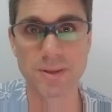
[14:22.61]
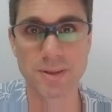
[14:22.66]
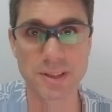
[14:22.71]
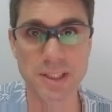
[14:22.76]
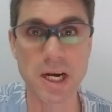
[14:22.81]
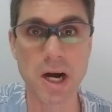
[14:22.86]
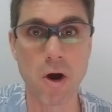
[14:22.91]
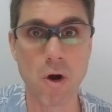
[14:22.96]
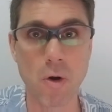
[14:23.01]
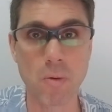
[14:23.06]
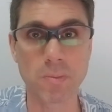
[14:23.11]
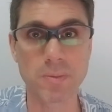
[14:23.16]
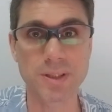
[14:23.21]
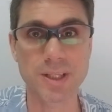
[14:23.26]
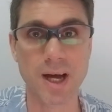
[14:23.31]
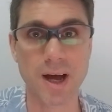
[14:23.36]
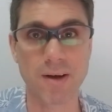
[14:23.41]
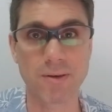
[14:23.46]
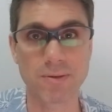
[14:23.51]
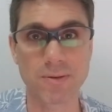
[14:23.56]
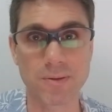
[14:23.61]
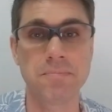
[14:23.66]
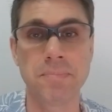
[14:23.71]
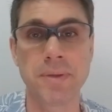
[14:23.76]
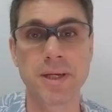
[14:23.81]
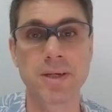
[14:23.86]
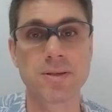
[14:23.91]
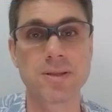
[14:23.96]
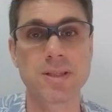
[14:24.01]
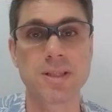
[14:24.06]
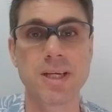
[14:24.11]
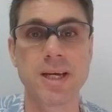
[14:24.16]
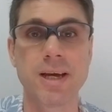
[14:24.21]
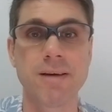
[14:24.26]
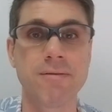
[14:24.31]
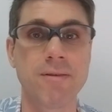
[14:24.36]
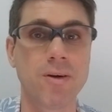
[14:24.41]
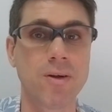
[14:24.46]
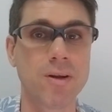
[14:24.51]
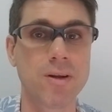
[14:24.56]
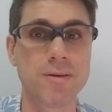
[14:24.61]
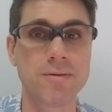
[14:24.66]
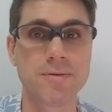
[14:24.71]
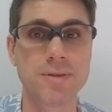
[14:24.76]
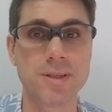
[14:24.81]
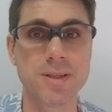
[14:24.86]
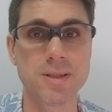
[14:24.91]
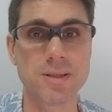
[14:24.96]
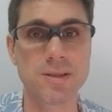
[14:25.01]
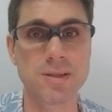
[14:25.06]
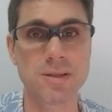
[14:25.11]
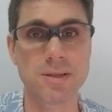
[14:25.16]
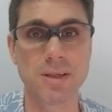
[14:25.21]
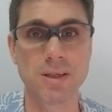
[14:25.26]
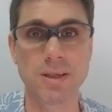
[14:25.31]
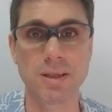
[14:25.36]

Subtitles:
their hometown. Because they have all of this